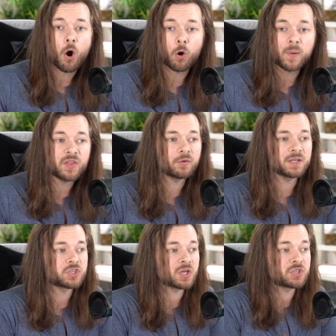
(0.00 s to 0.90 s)
or whether
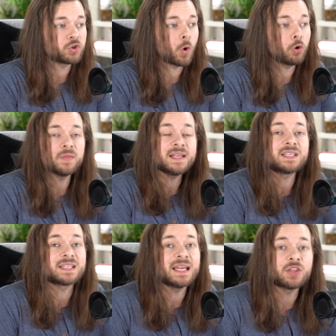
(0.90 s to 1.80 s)
it's just you only
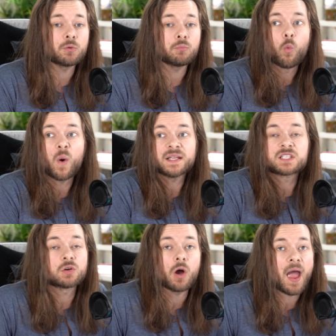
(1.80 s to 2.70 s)
see them
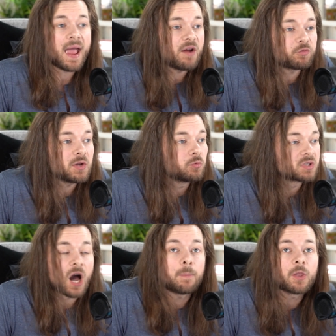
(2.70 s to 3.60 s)
once every
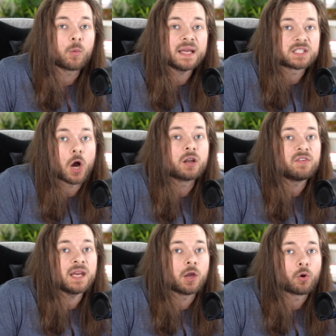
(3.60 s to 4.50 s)
couple of weeks on a
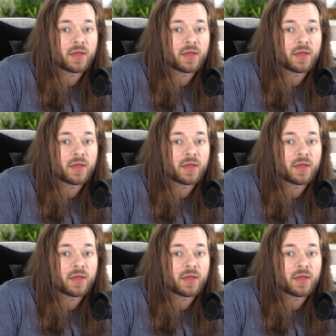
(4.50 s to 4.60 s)
video.